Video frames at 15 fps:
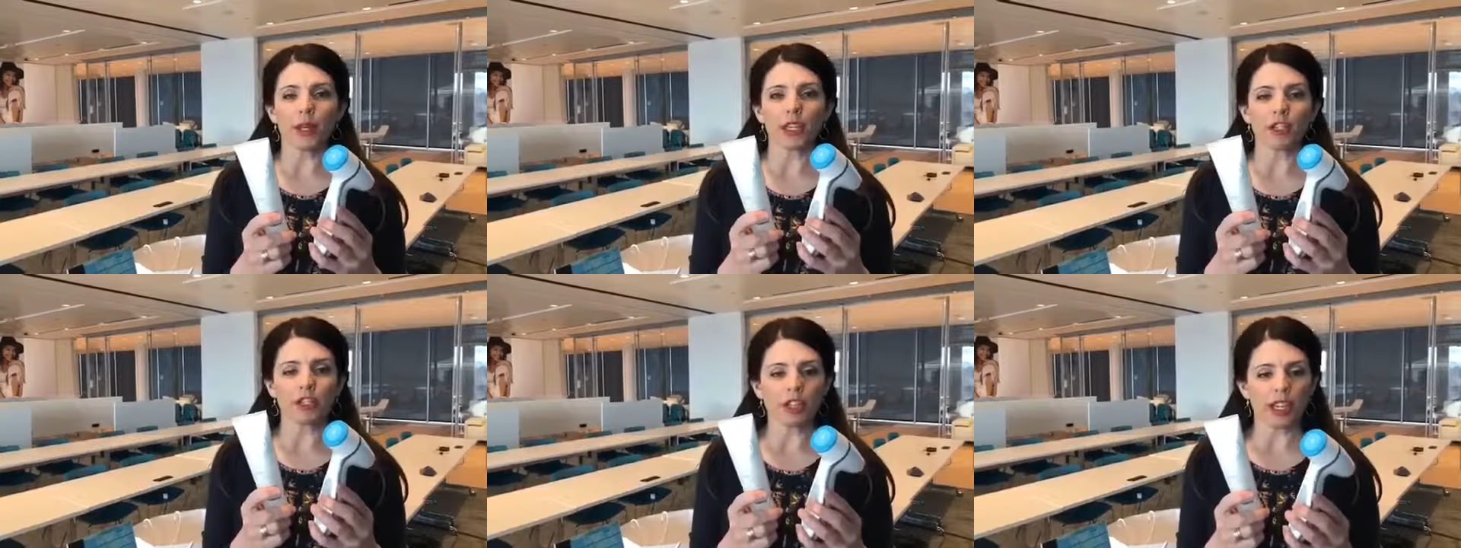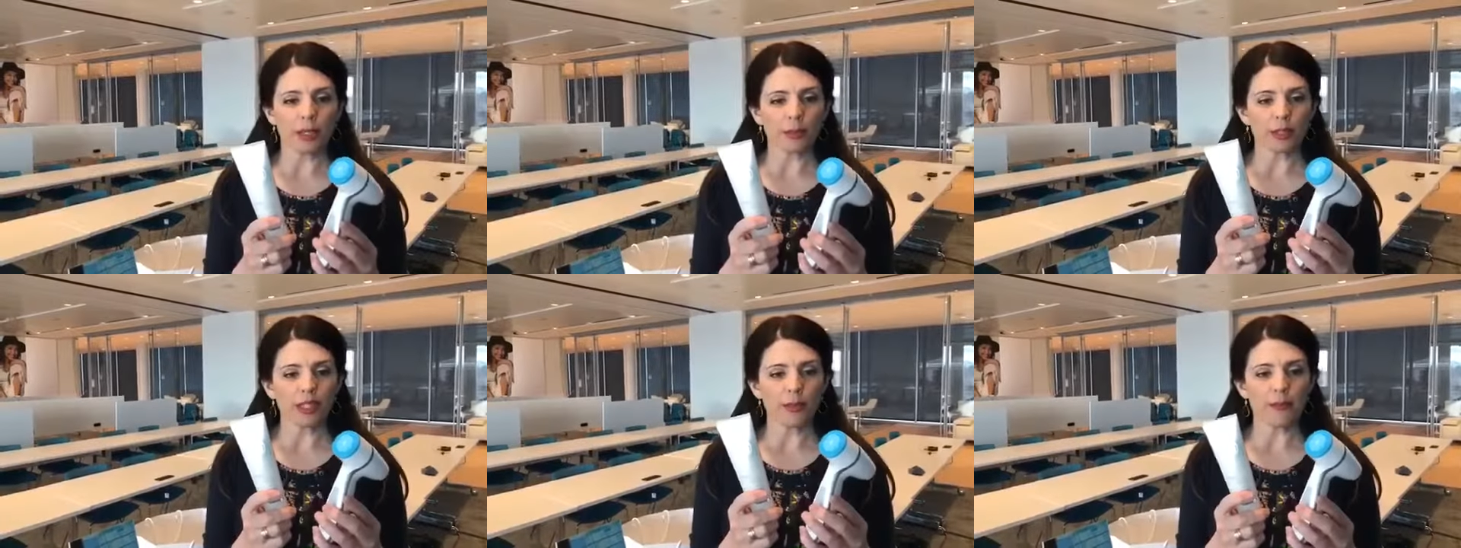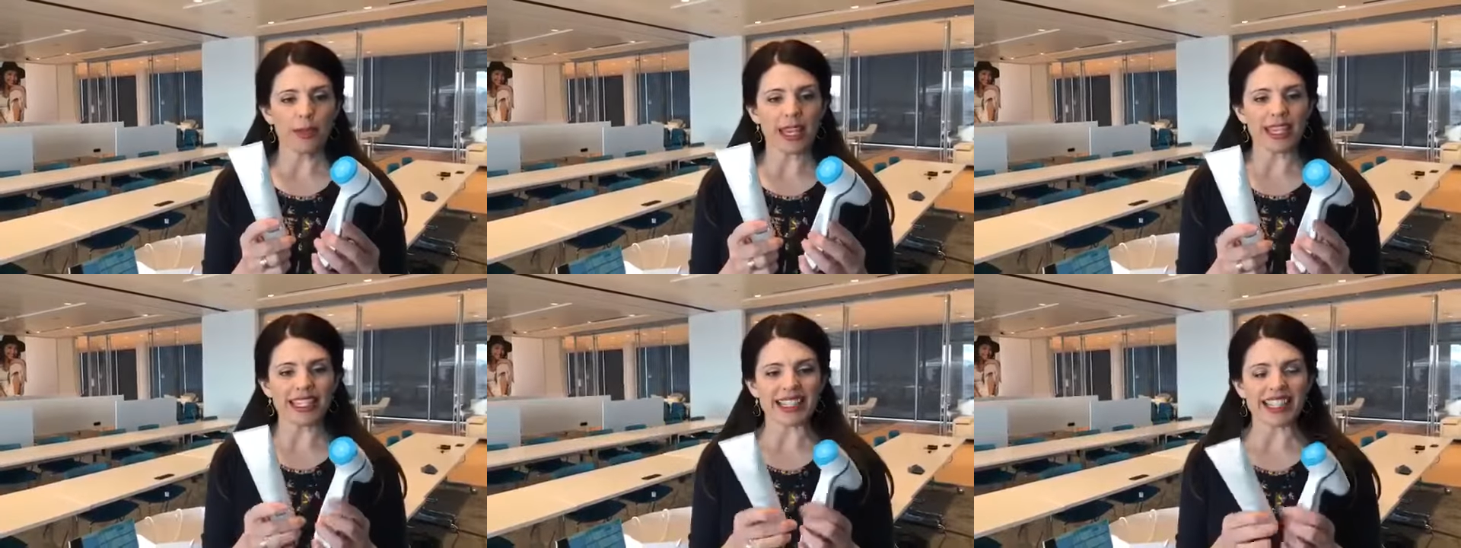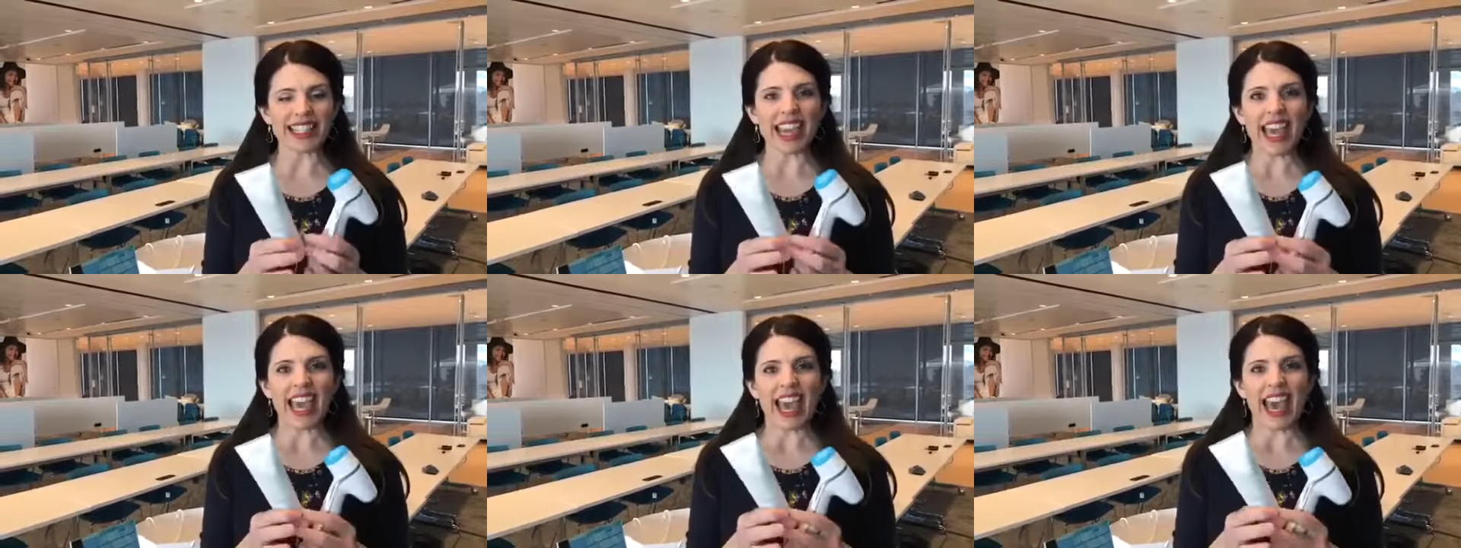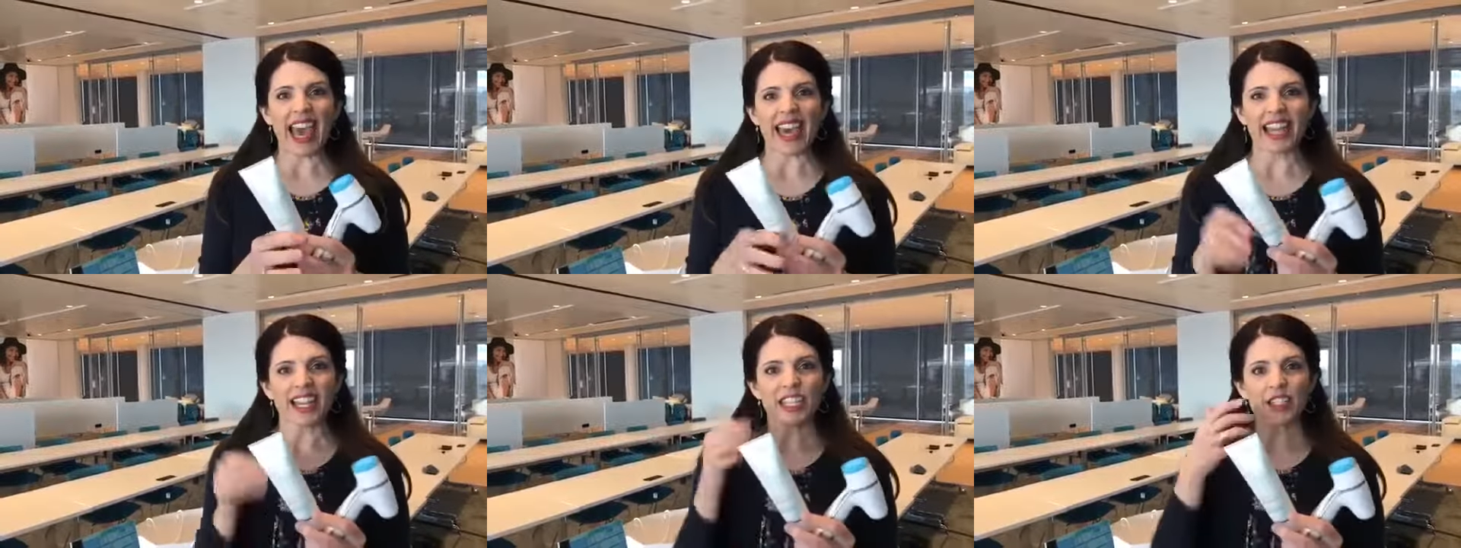incredibly amazing
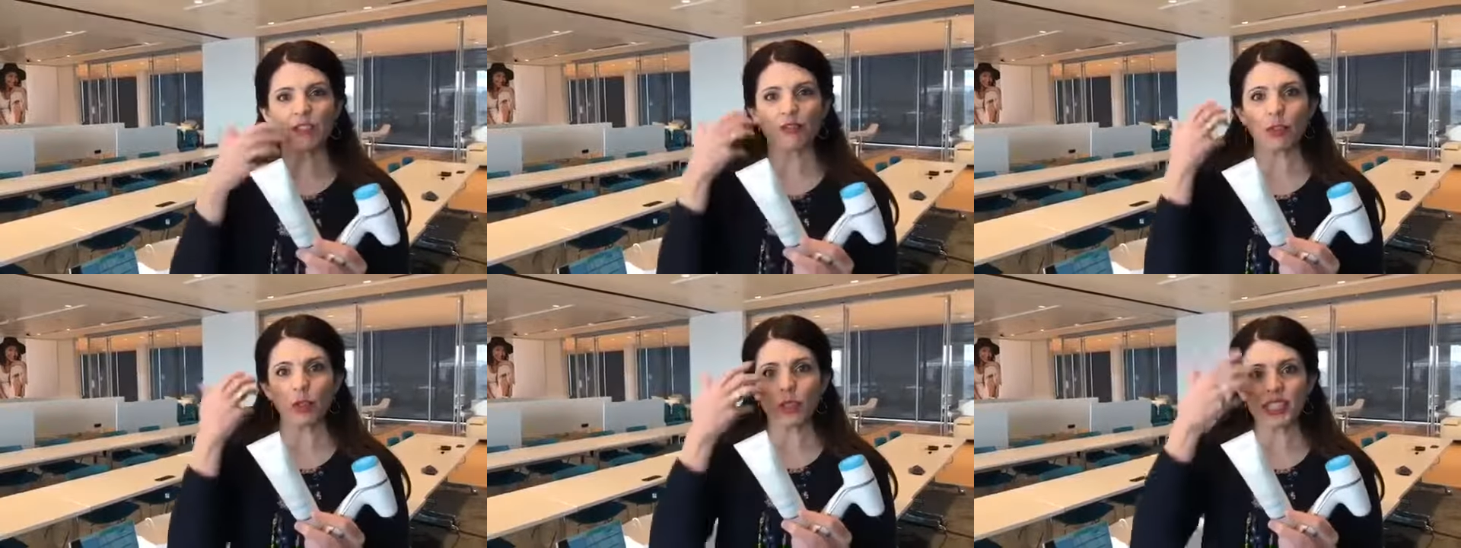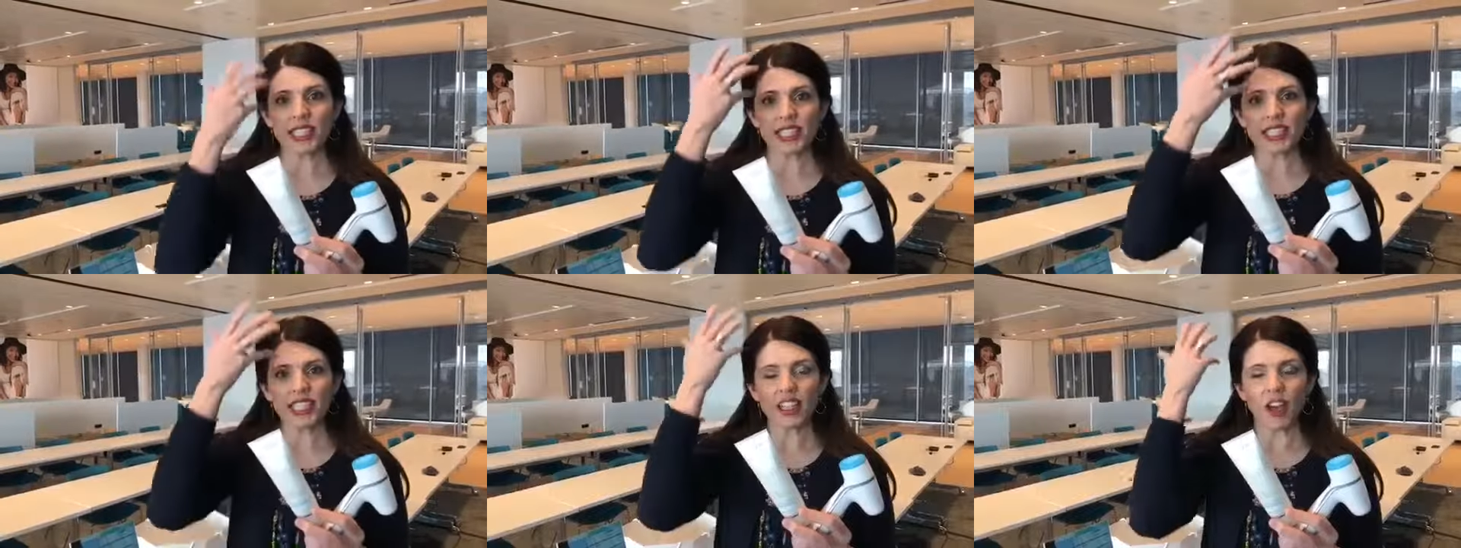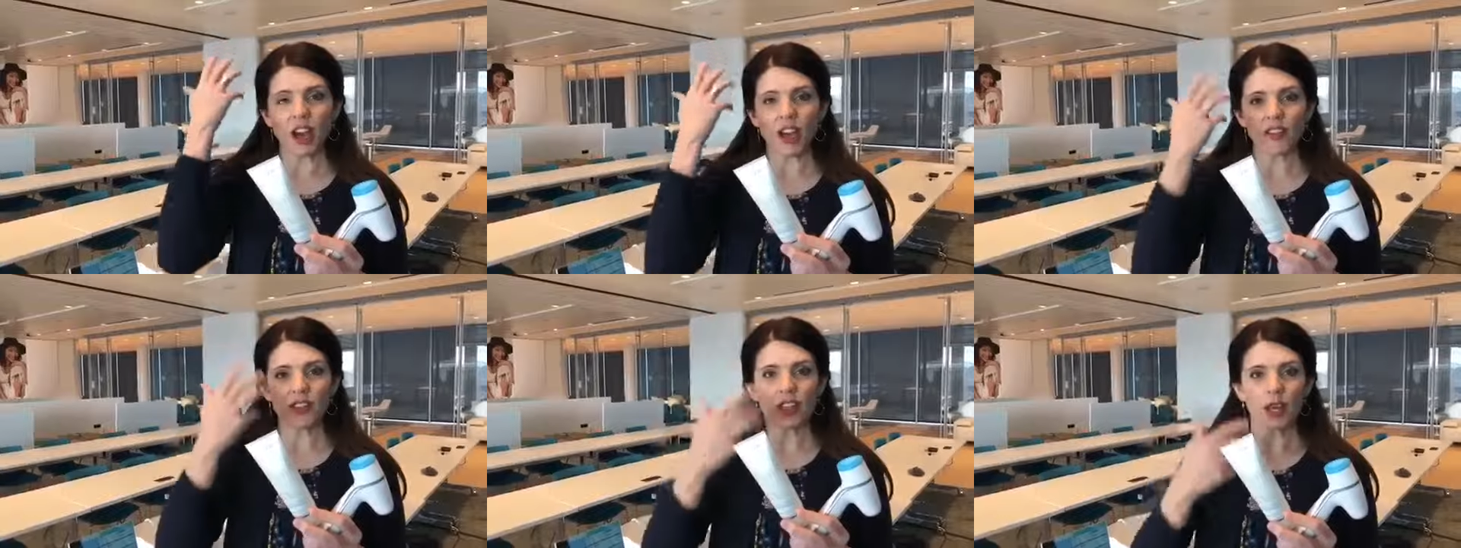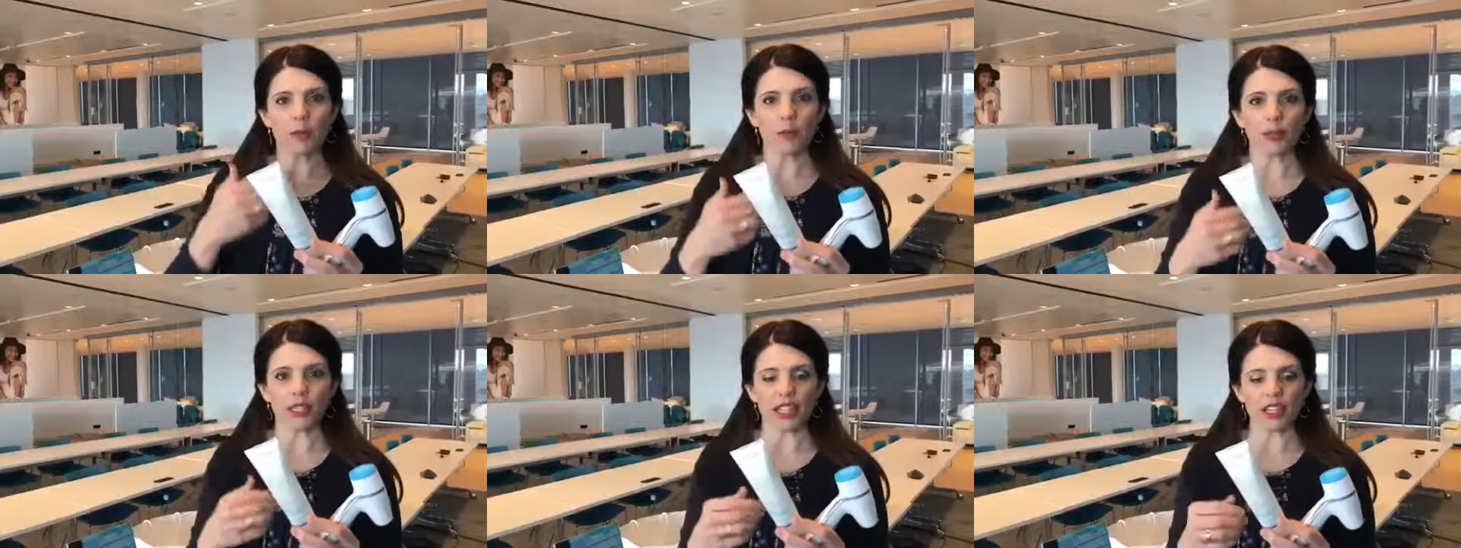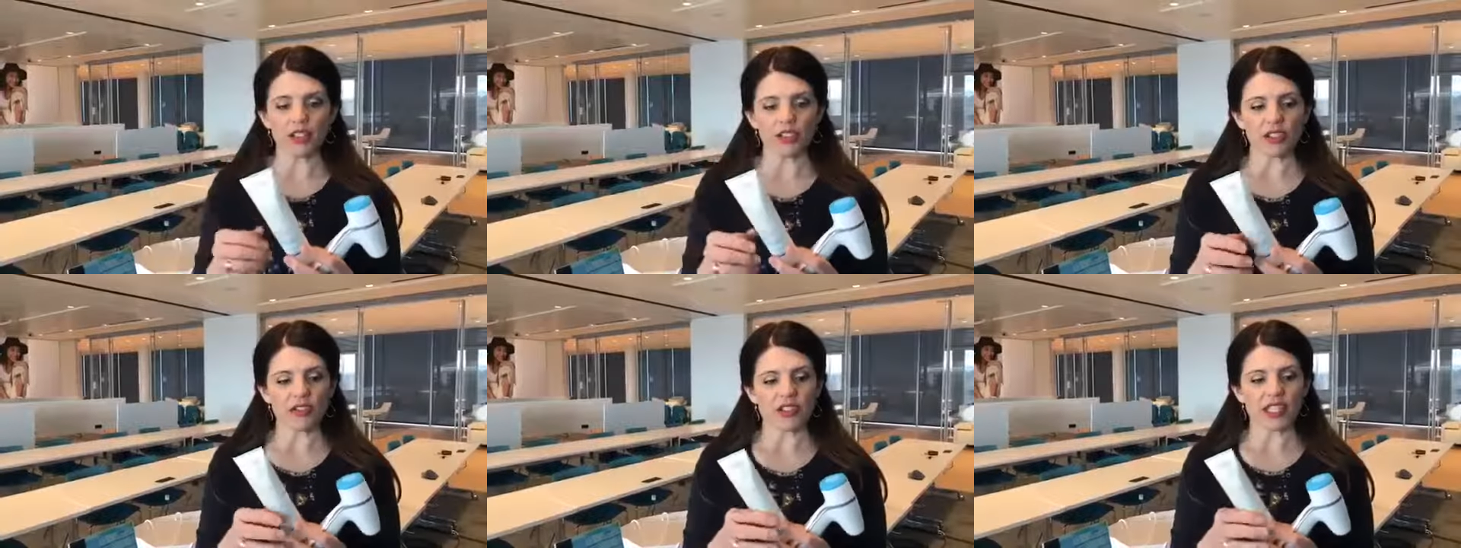at exfoliating off the upper
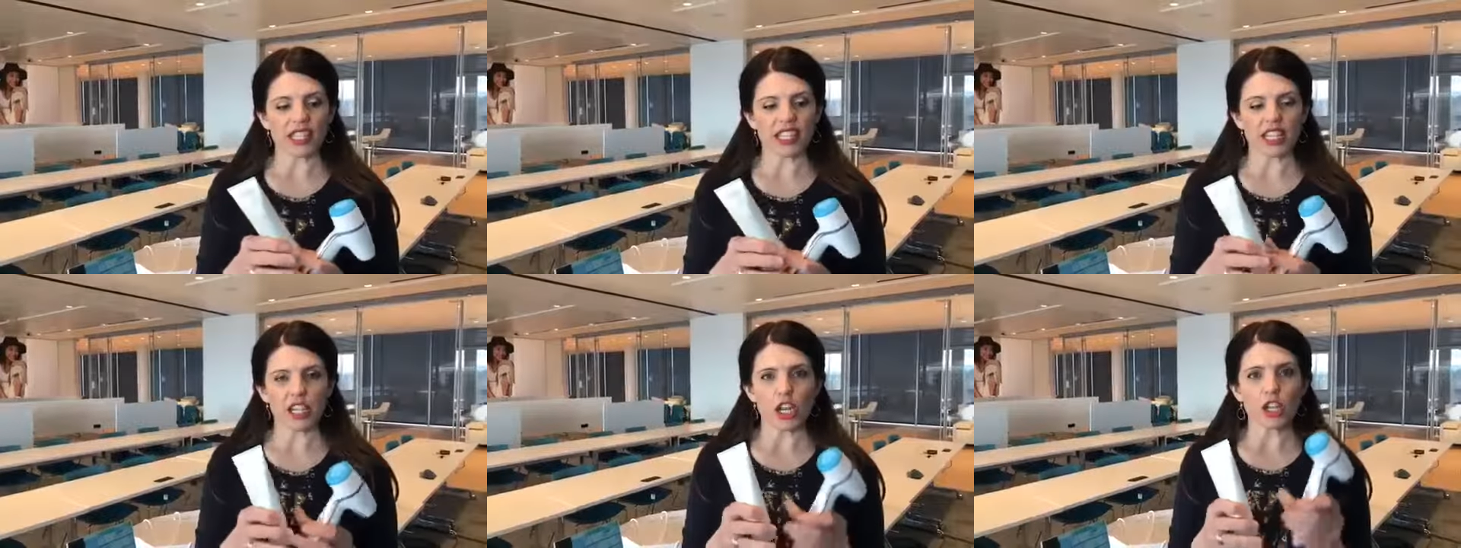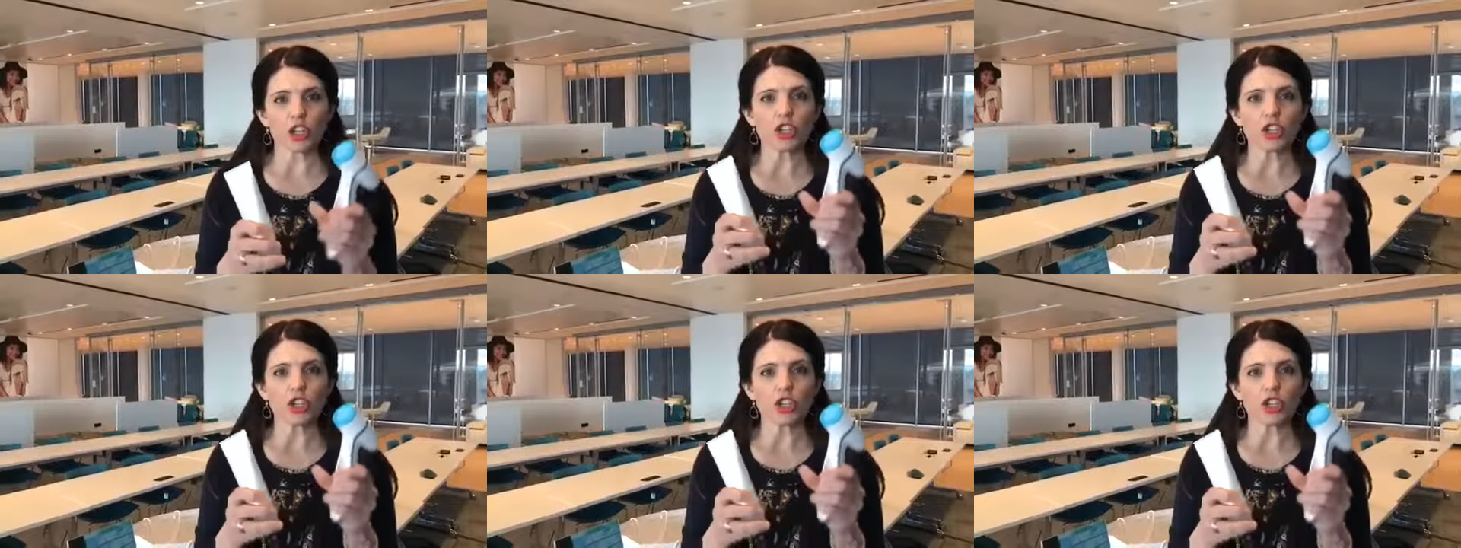layers of skin,